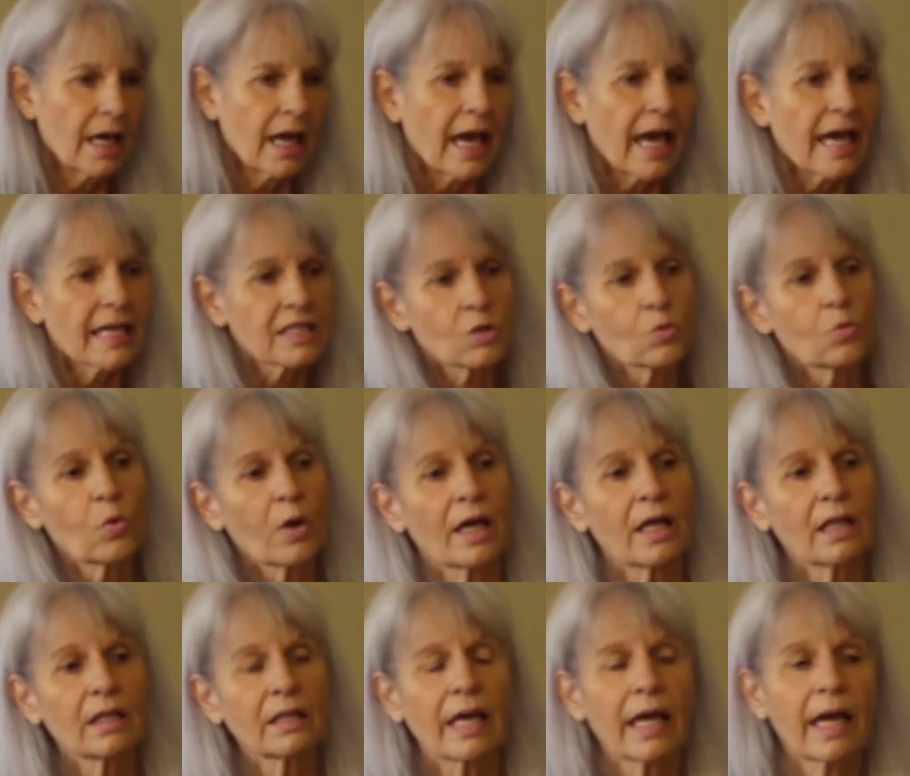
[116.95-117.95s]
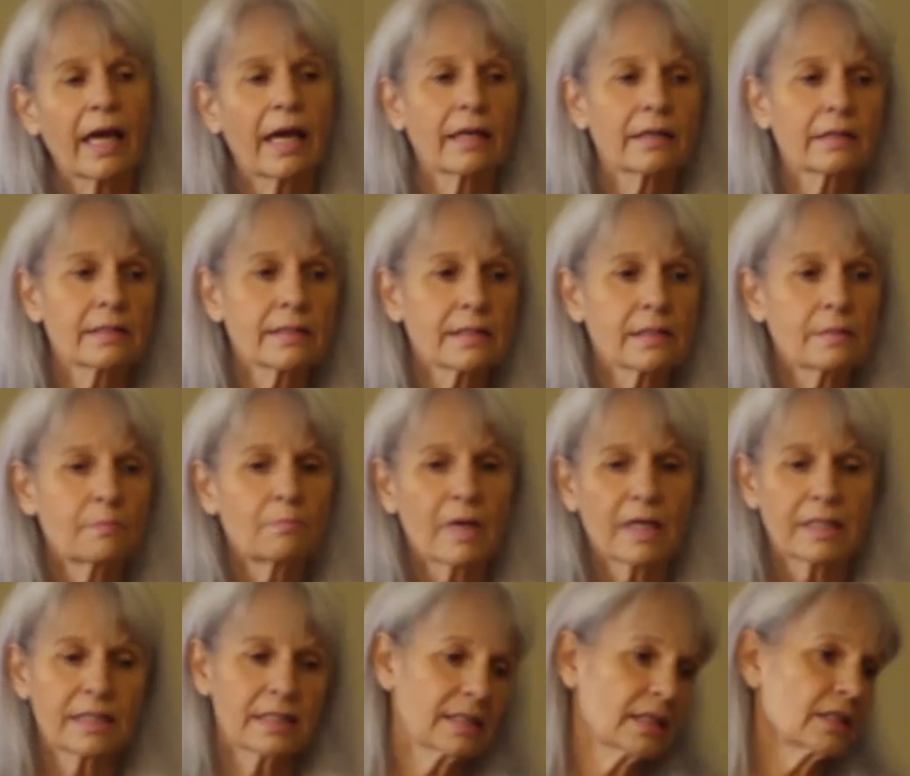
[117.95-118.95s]
As well as
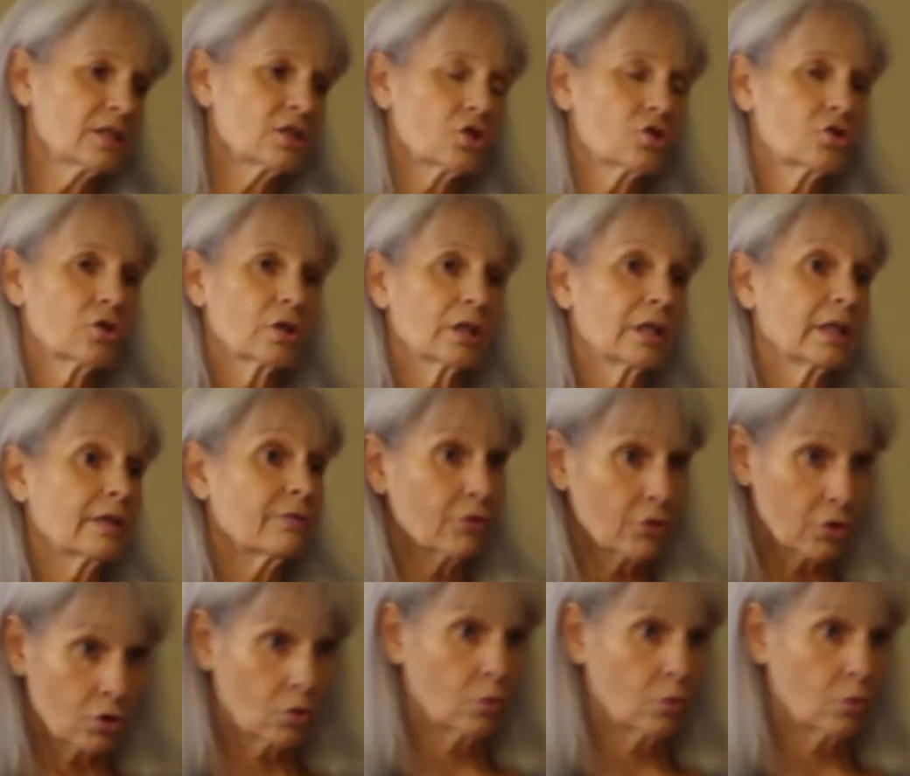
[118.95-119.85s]
my son struggling for the